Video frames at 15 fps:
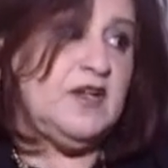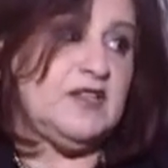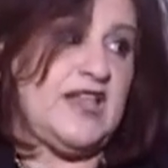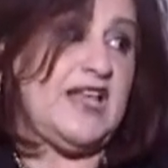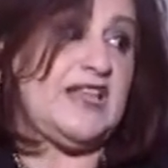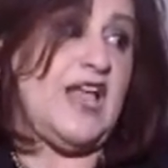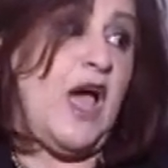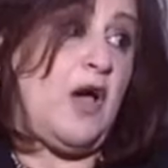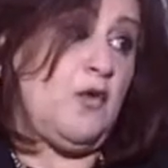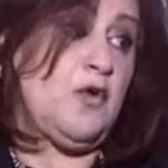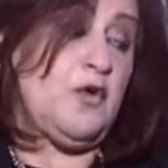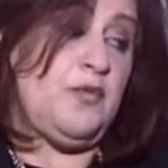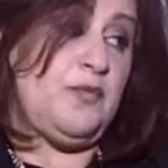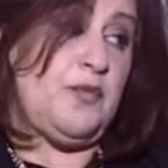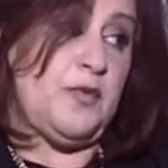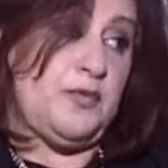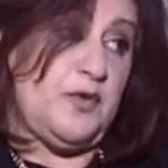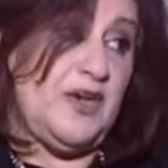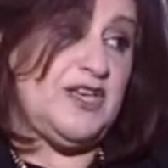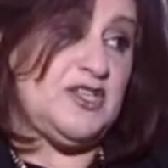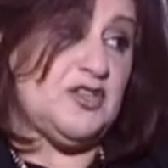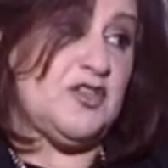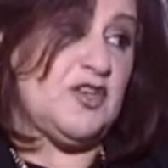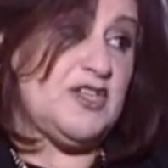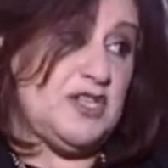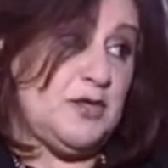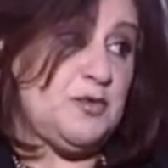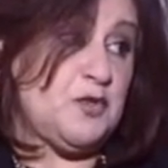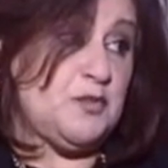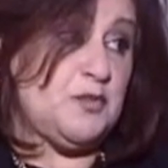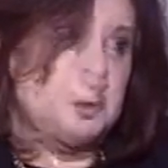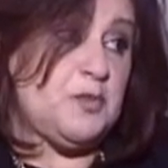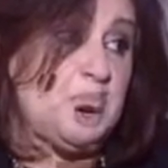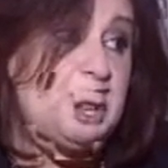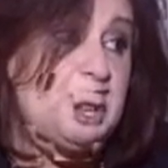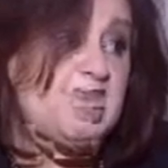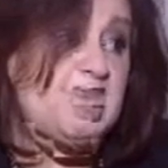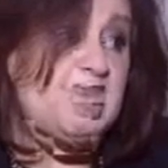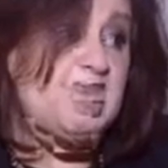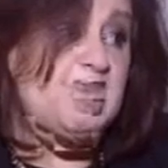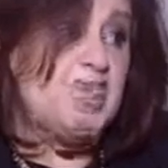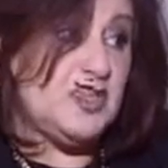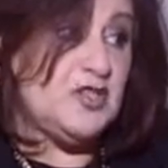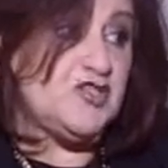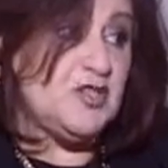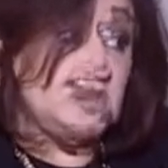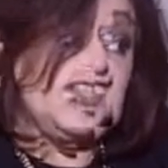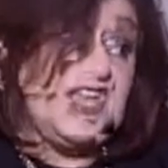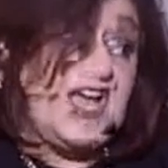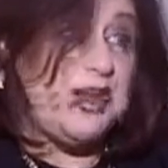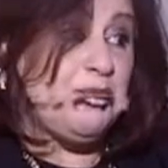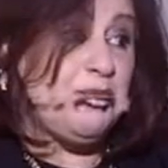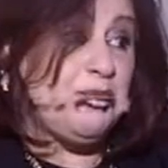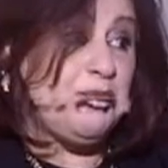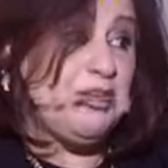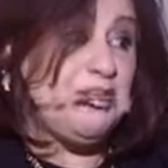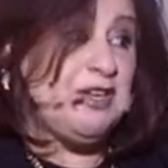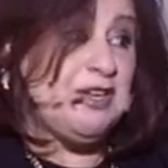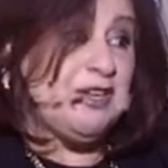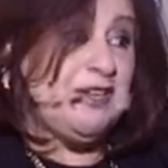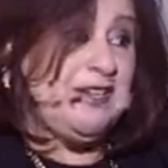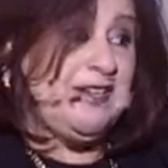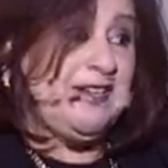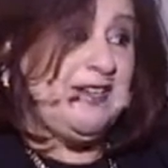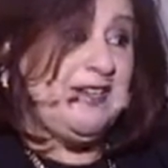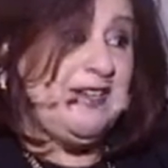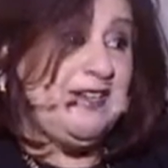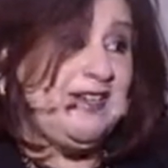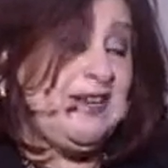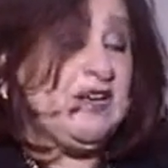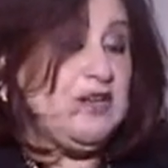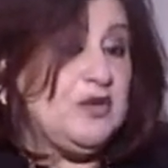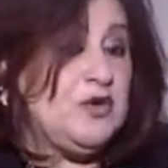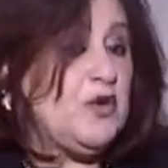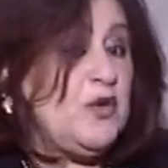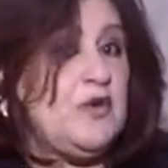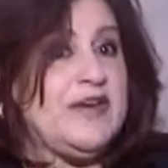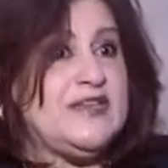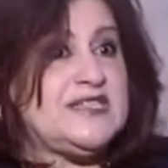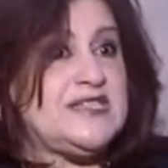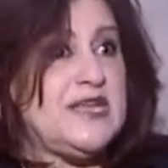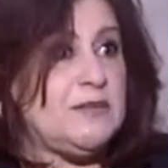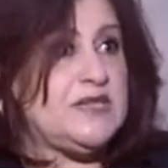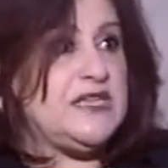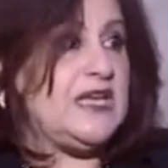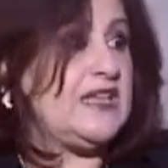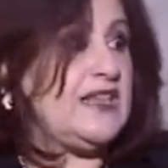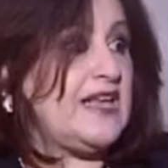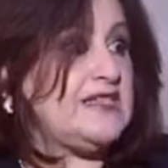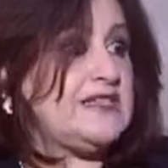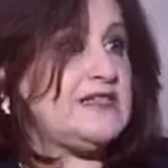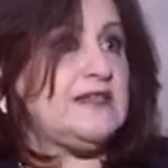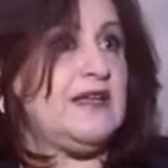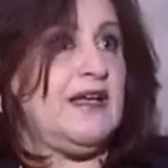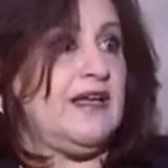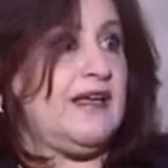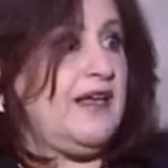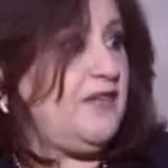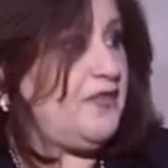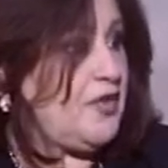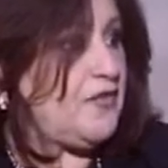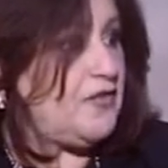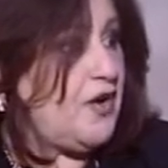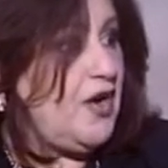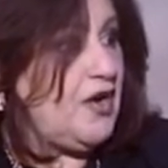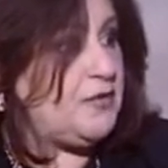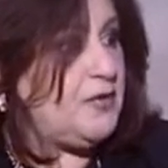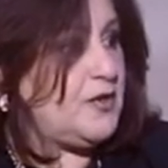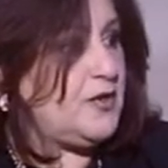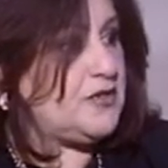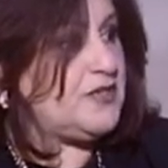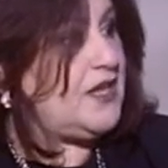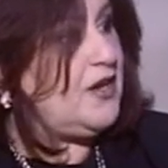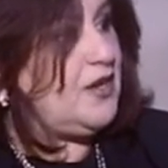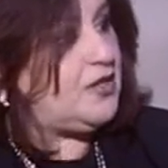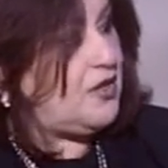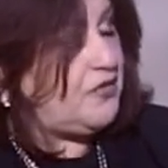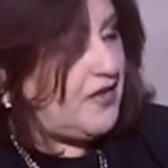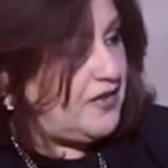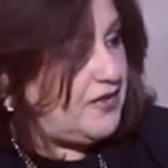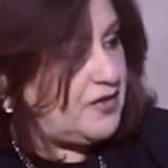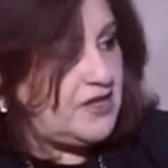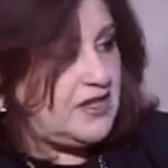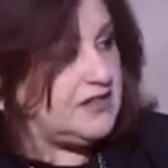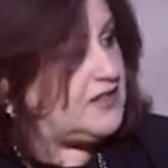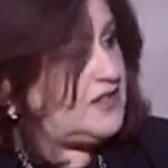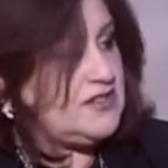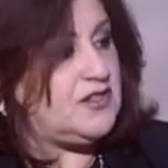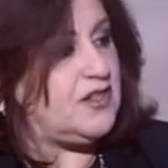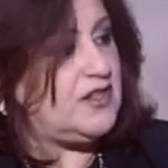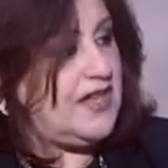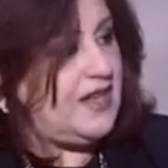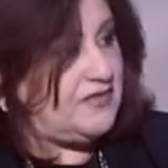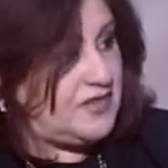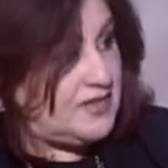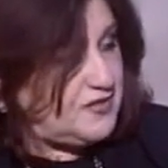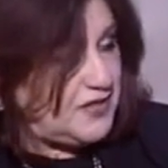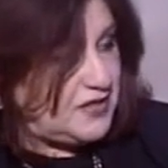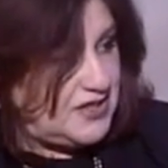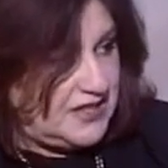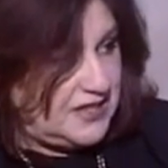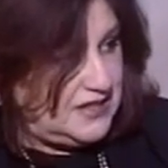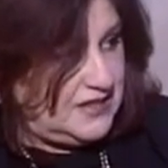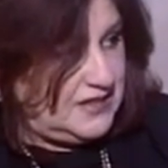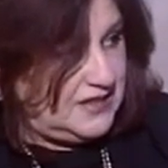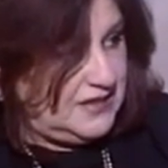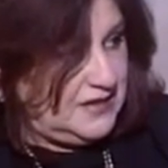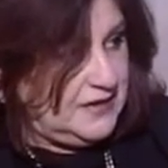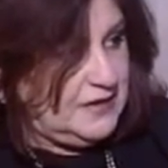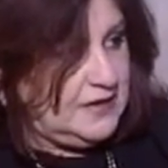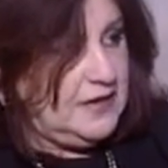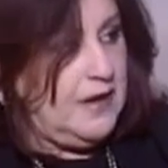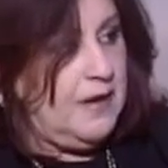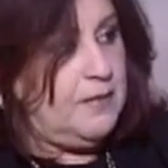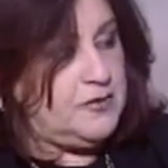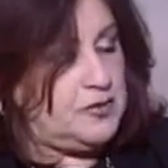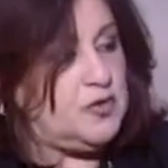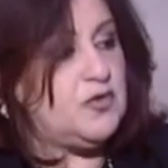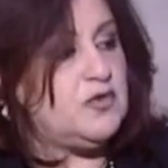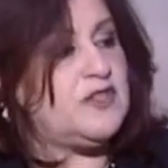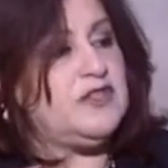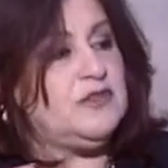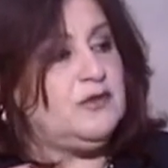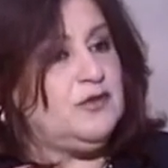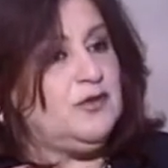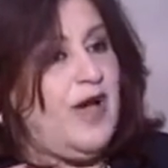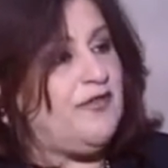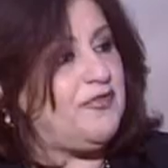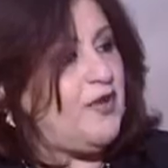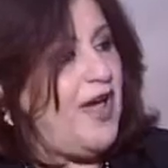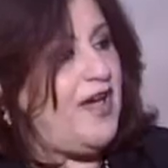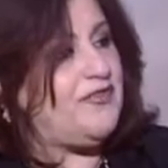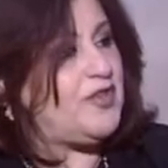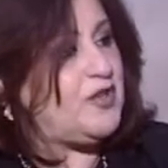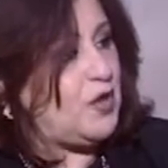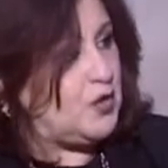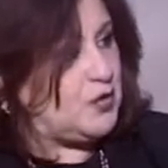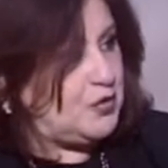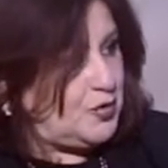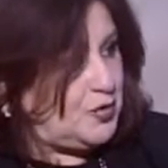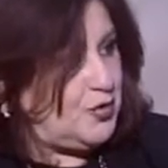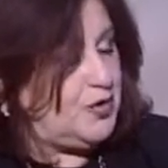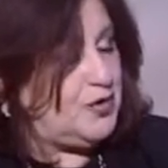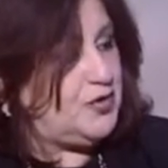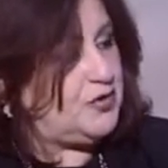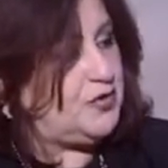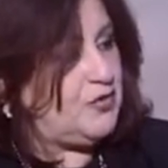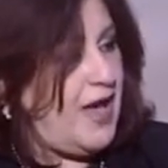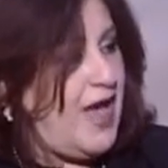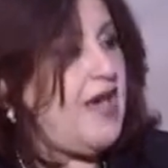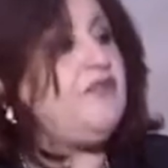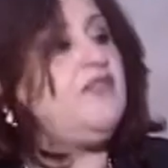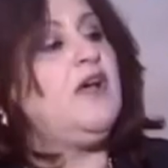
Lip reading: that our population, Egyptian population, is a better population. You know, it's something that's a gift of God, because a lot of other countries don't have this fertility. So you have to have it controlled to have